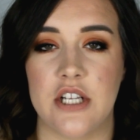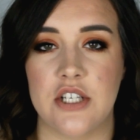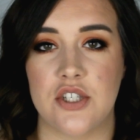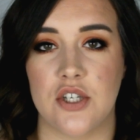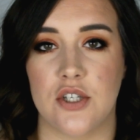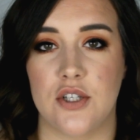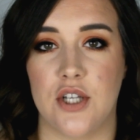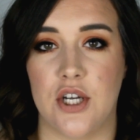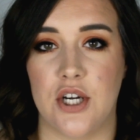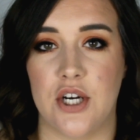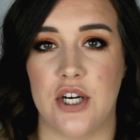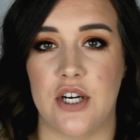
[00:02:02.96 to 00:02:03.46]
to
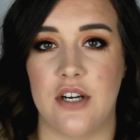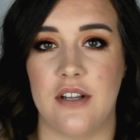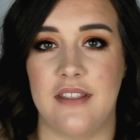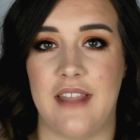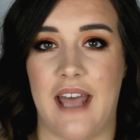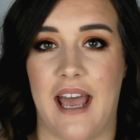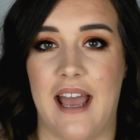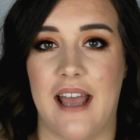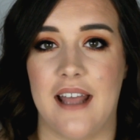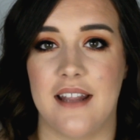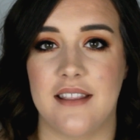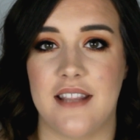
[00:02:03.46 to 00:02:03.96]
learn
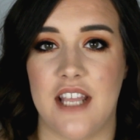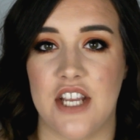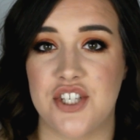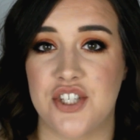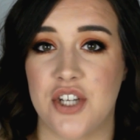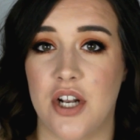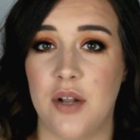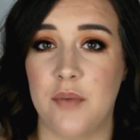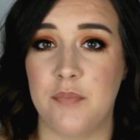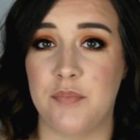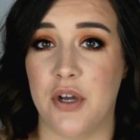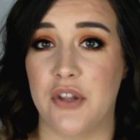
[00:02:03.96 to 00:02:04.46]
that they
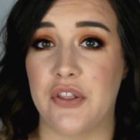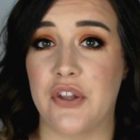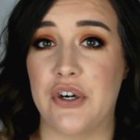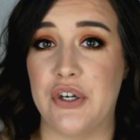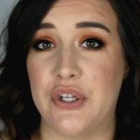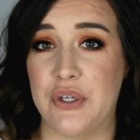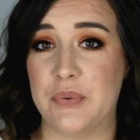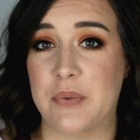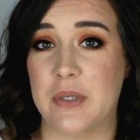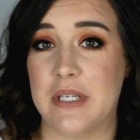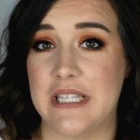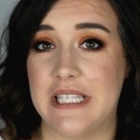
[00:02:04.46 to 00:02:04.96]
shouldn't put their
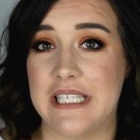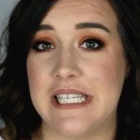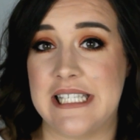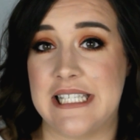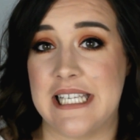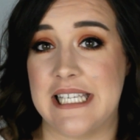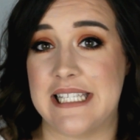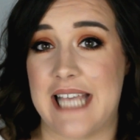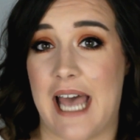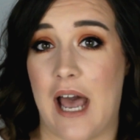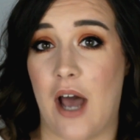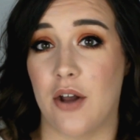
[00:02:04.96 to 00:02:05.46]
new
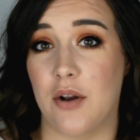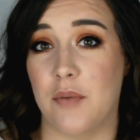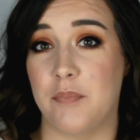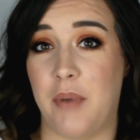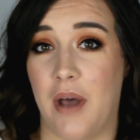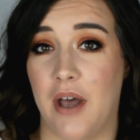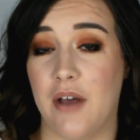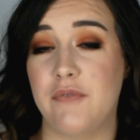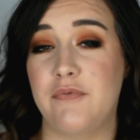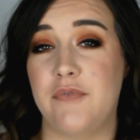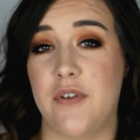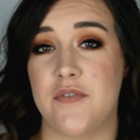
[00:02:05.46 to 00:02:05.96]
releases out
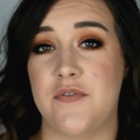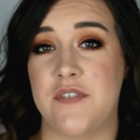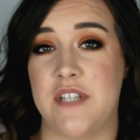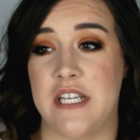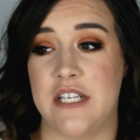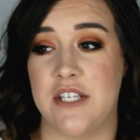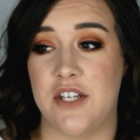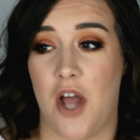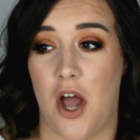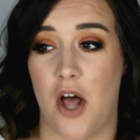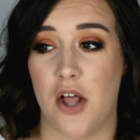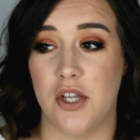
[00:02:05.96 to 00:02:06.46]
above $15,
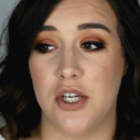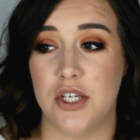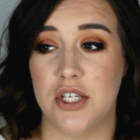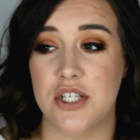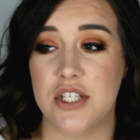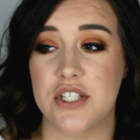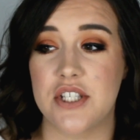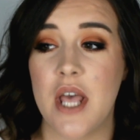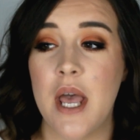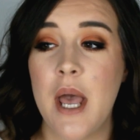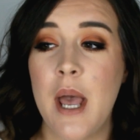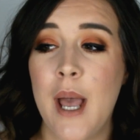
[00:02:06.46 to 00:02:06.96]

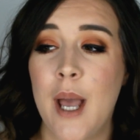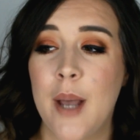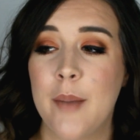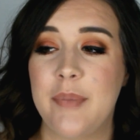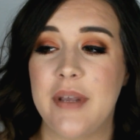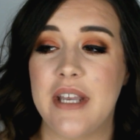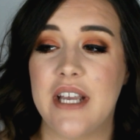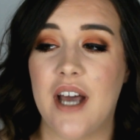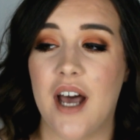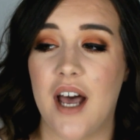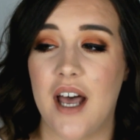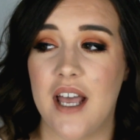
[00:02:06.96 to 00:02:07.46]

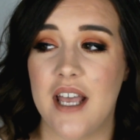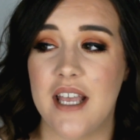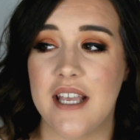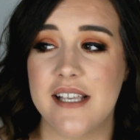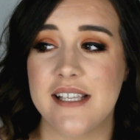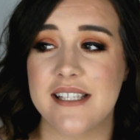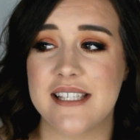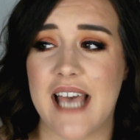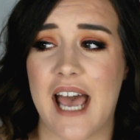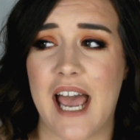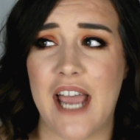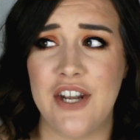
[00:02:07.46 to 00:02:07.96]
because
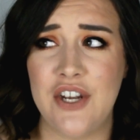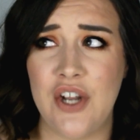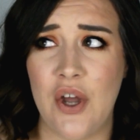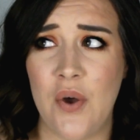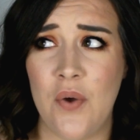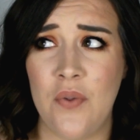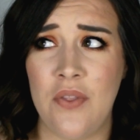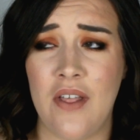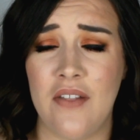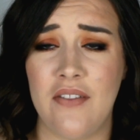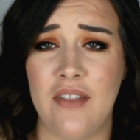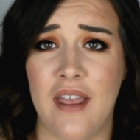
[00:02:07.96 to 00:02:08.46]
I know
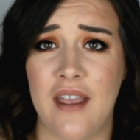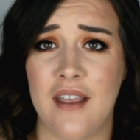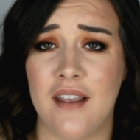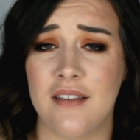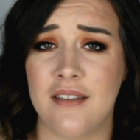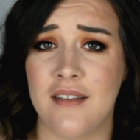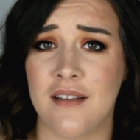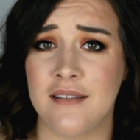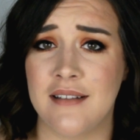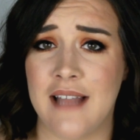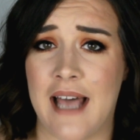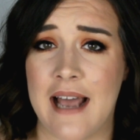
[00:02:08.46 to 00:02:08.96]
that like
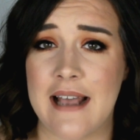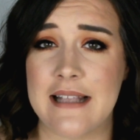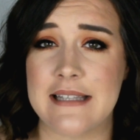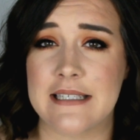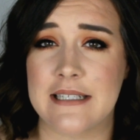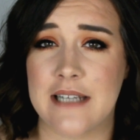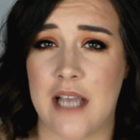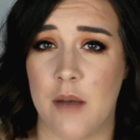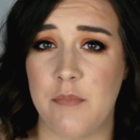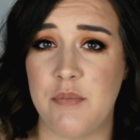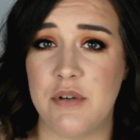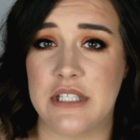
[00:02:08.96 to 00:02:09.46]
the last
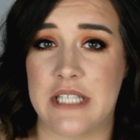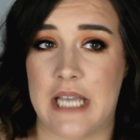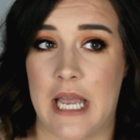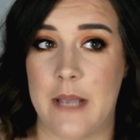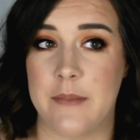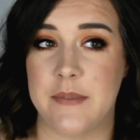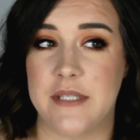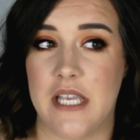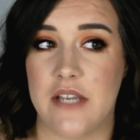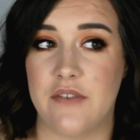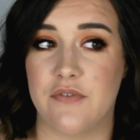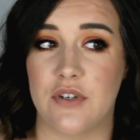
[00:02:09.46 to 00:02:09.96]
couple
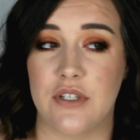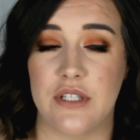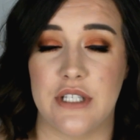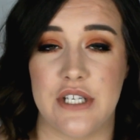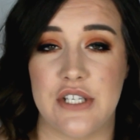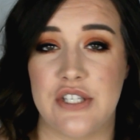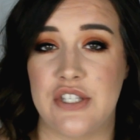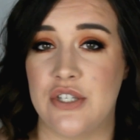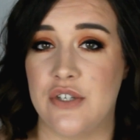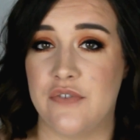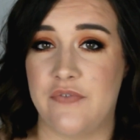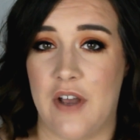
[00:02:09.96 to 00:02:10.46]
times they've
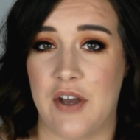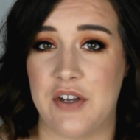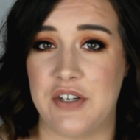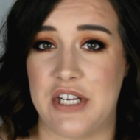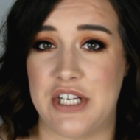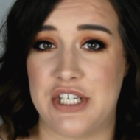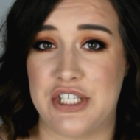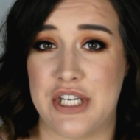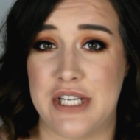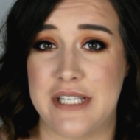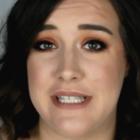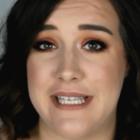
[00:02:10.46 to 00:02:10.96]
released new
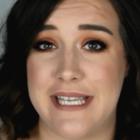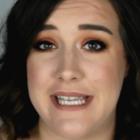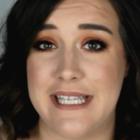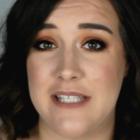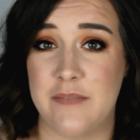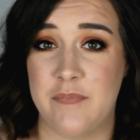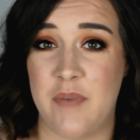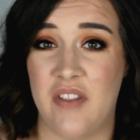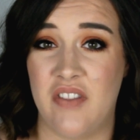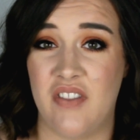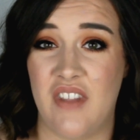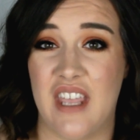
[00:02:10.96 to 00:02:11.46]
foundations, it's
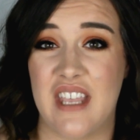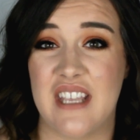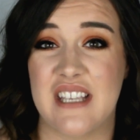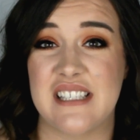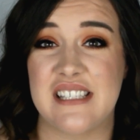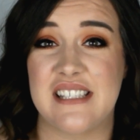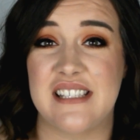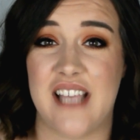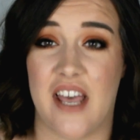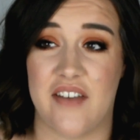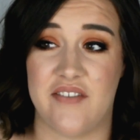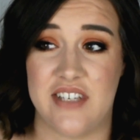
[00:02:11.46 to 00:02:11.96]
been like
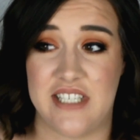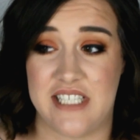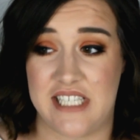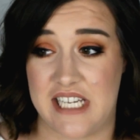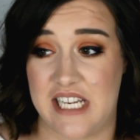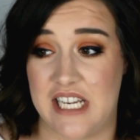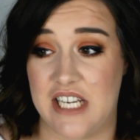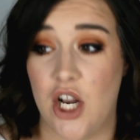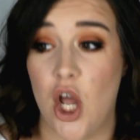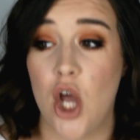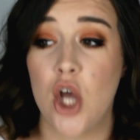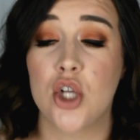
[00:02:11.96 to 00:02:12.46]

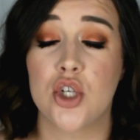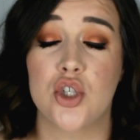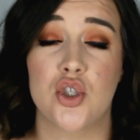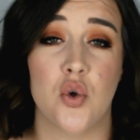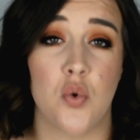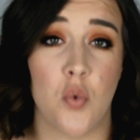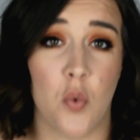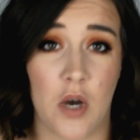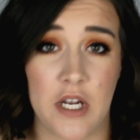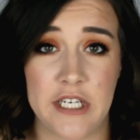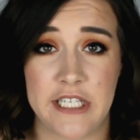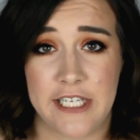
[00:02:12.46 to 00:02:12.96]
$17,
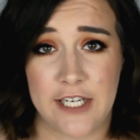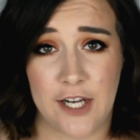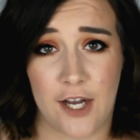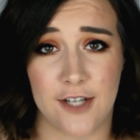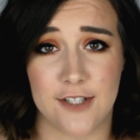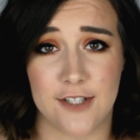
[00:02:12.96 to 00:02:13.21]
$20.